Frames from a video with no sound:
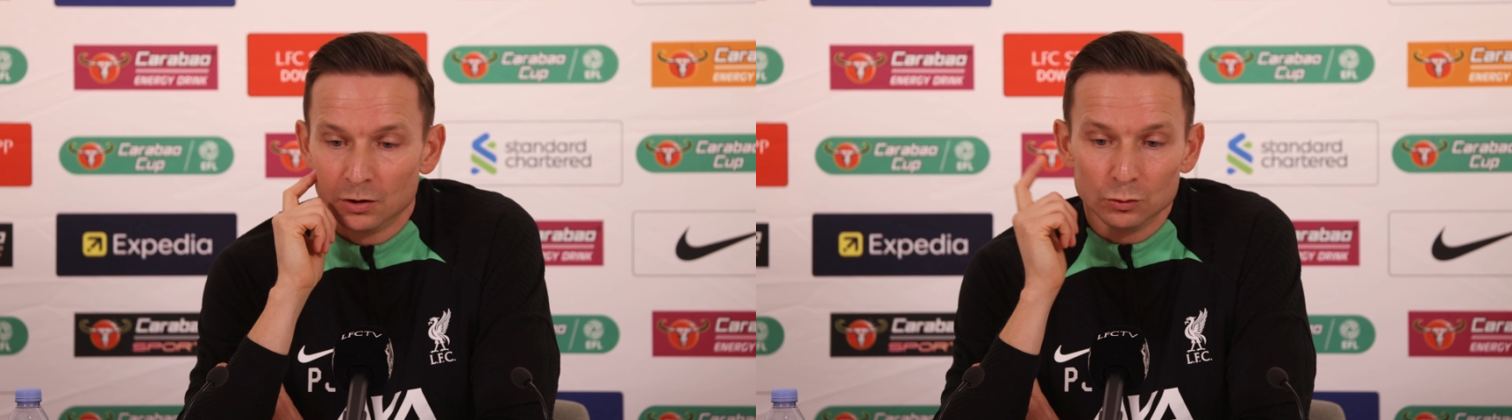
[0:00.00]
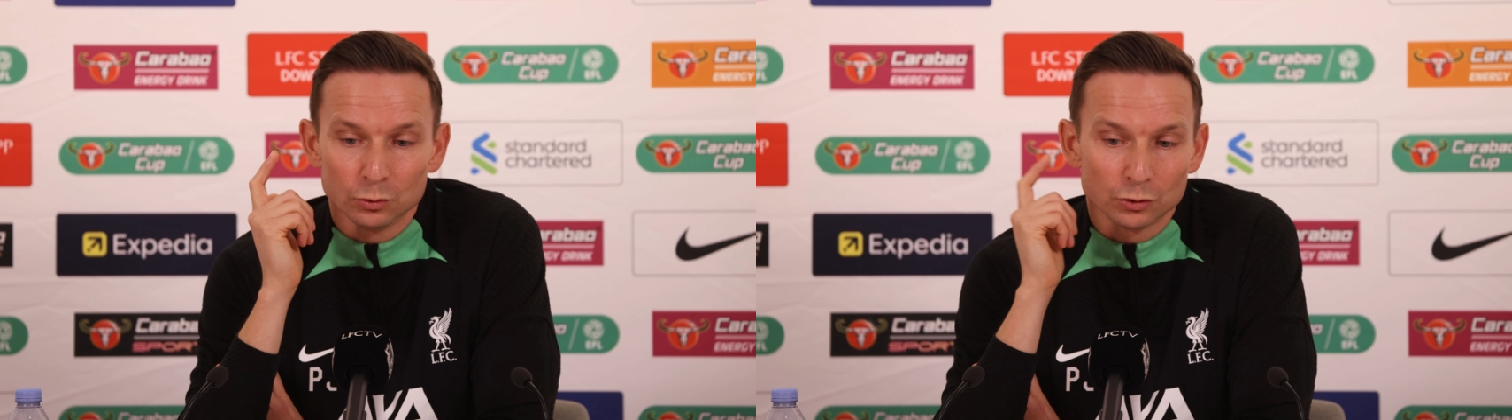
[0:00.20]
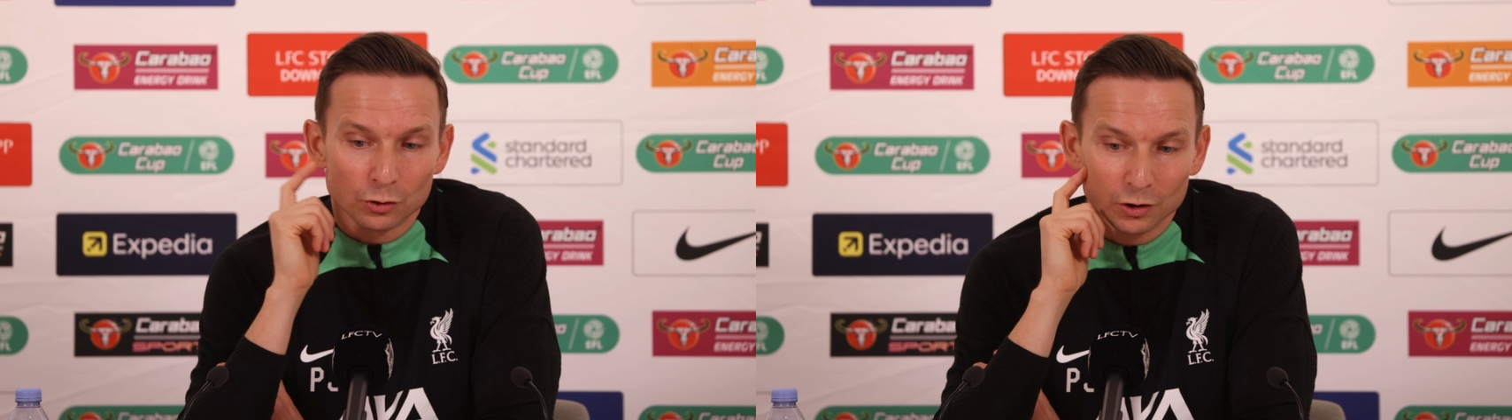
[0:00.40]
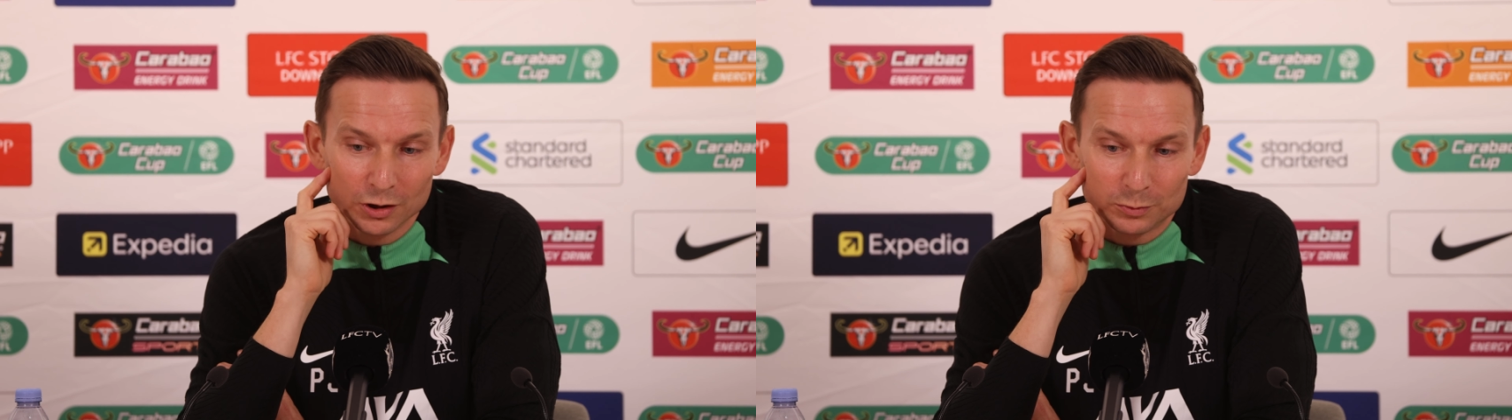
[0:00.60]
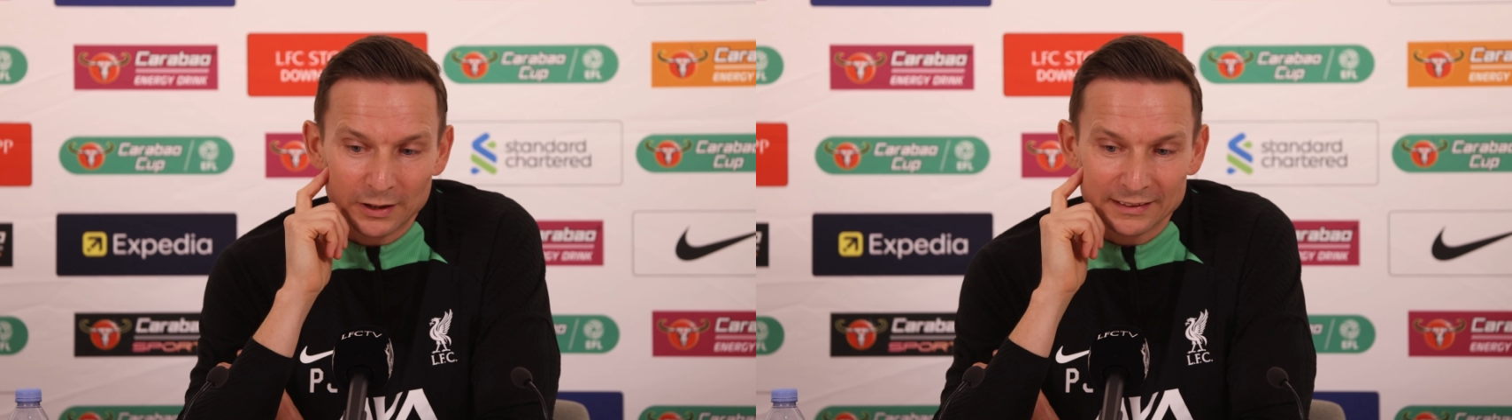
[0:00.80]
Look to
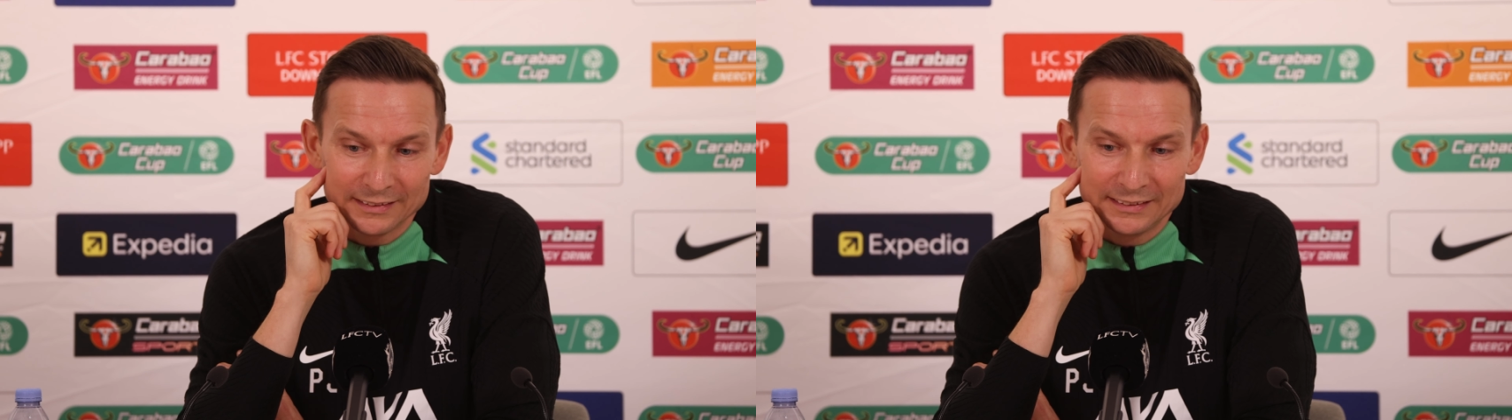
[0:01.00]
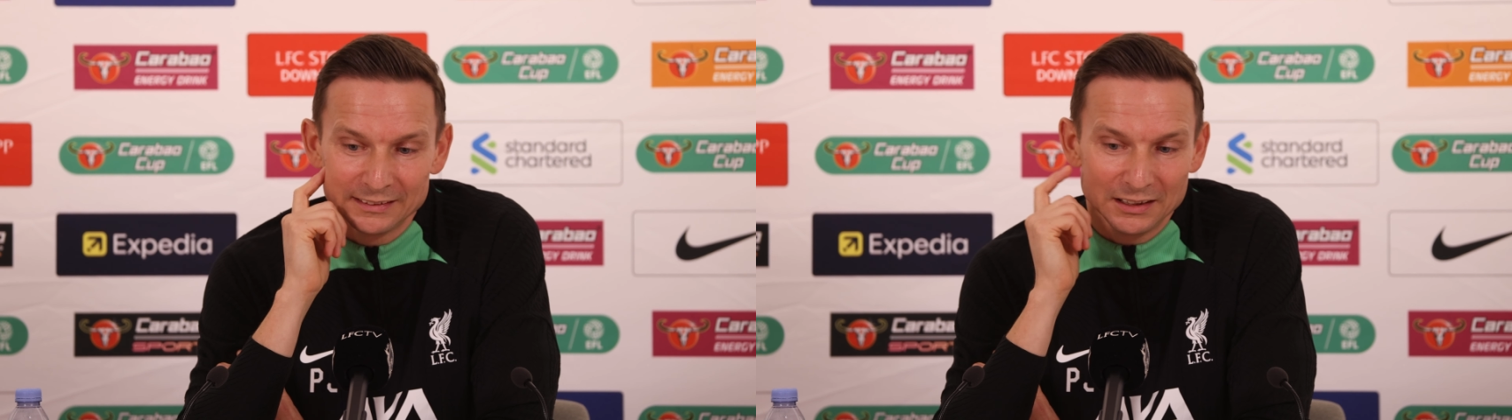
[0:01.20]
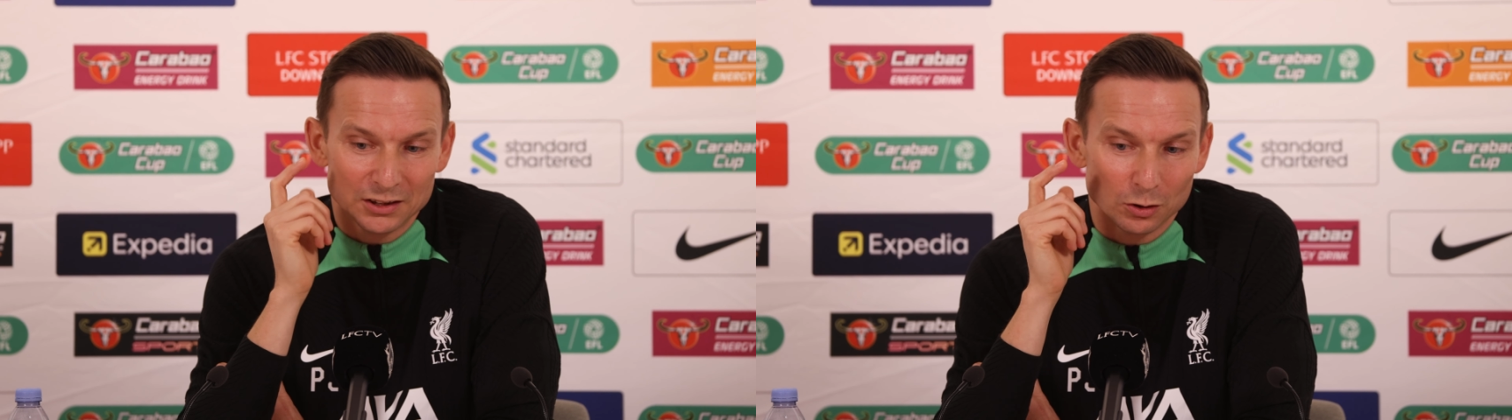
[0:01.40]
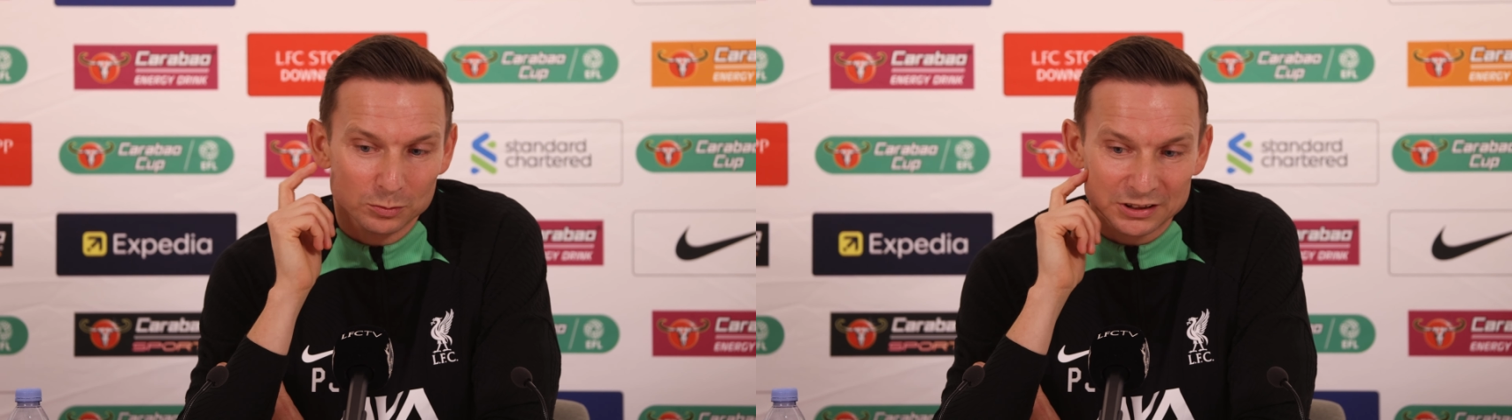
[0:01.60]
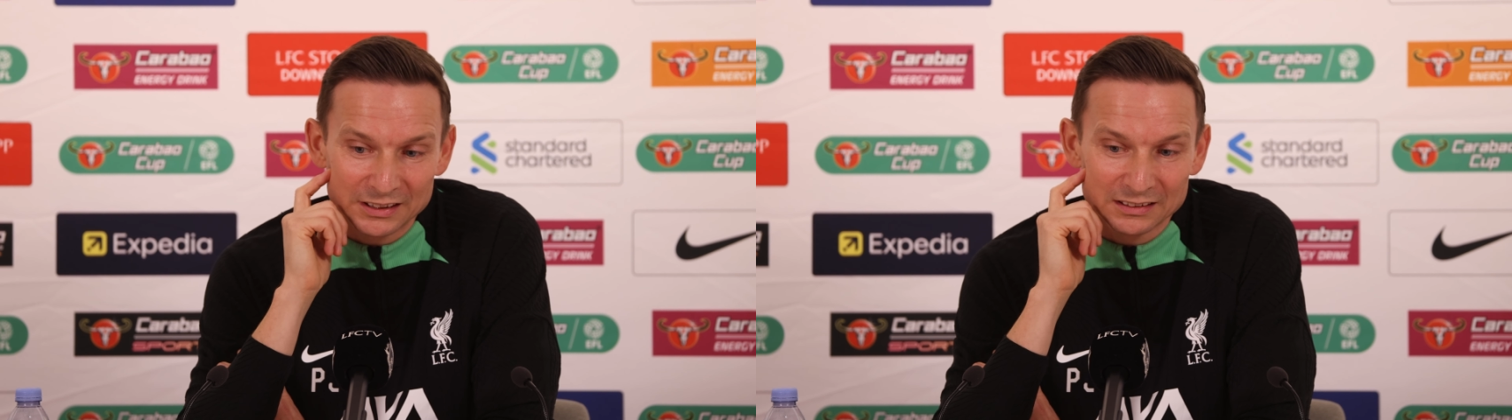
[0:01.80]
Conor Bradley, he
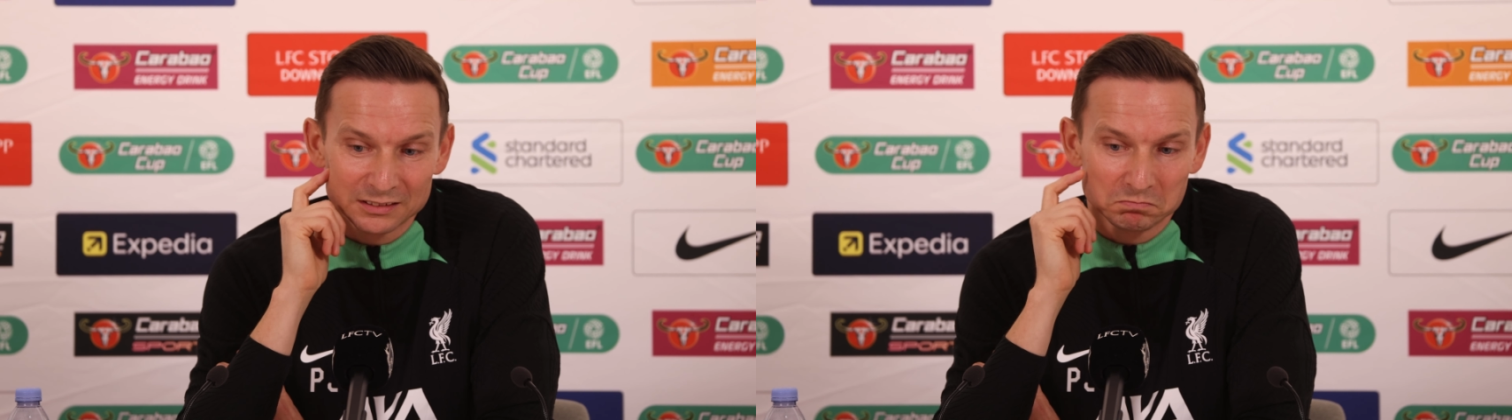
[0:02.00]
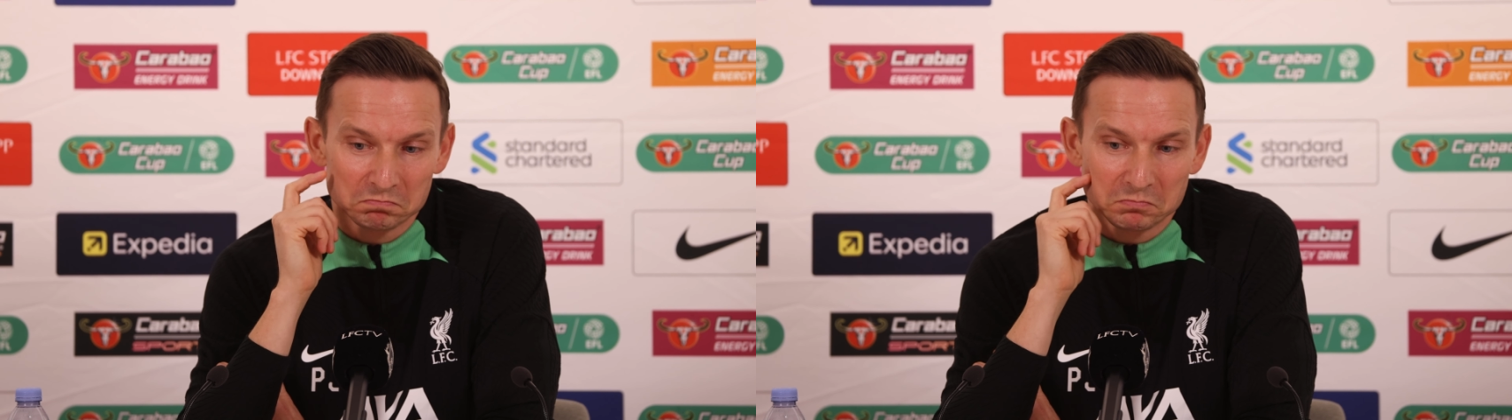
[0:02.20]
comes in.